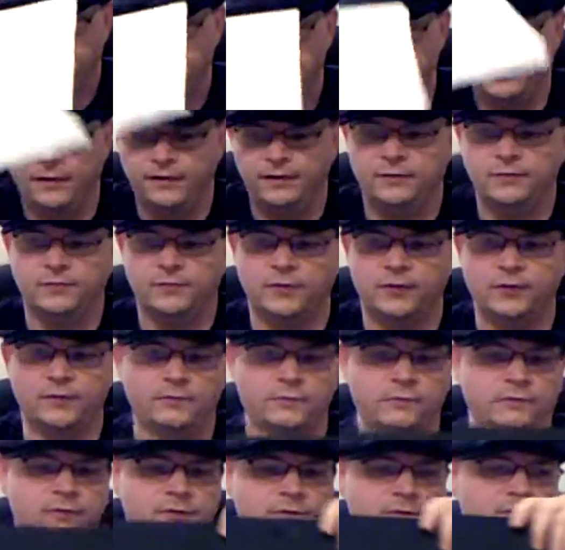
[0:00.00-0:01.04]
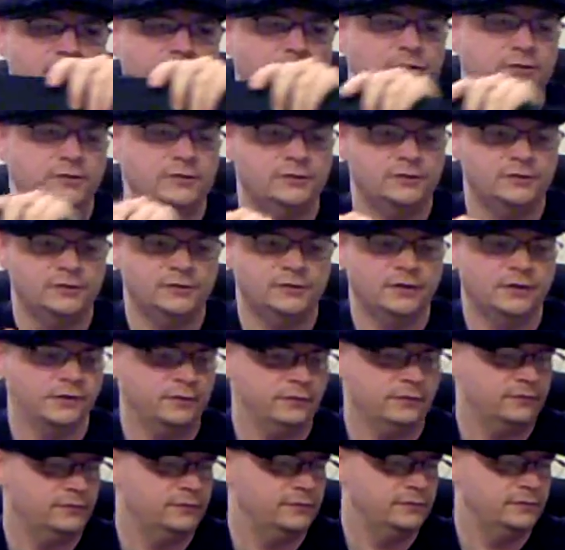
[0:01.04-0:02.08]
came up with this stuff.
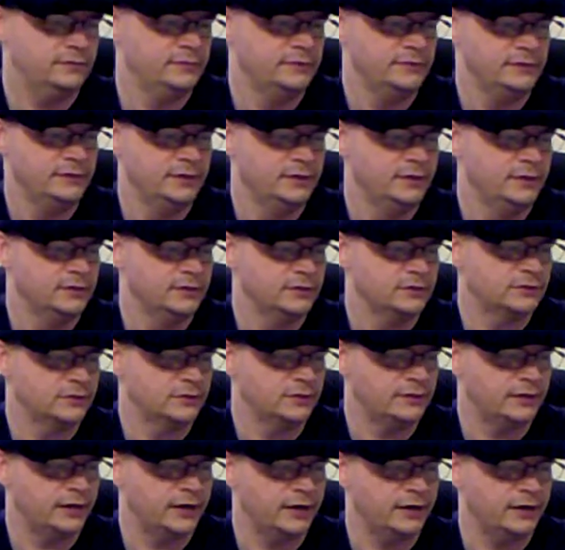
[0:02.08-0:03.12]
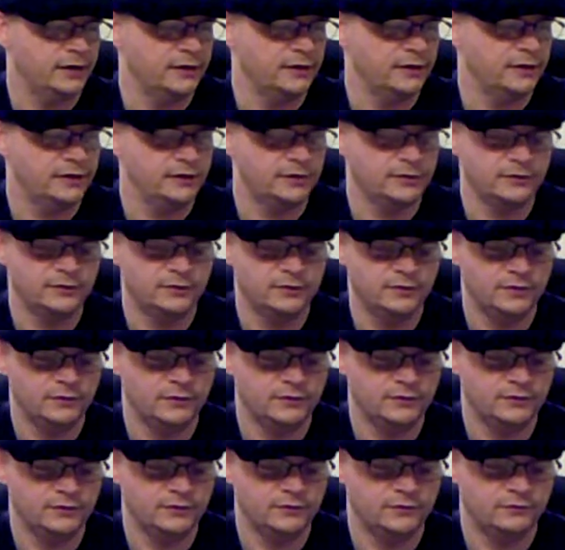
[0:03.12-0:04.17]
So then I cut it
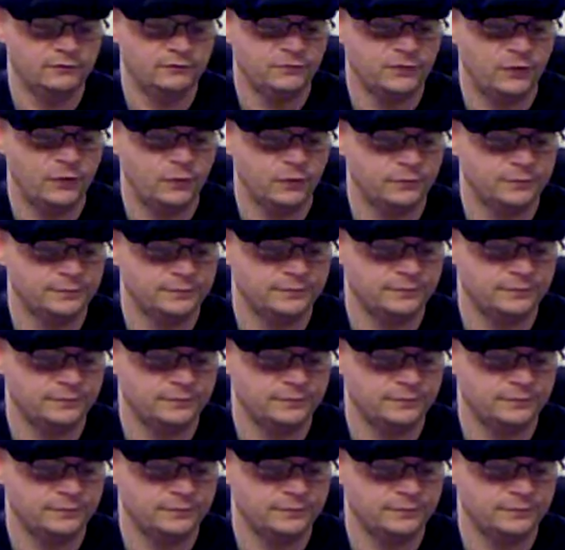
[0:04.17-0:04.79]
into the foam.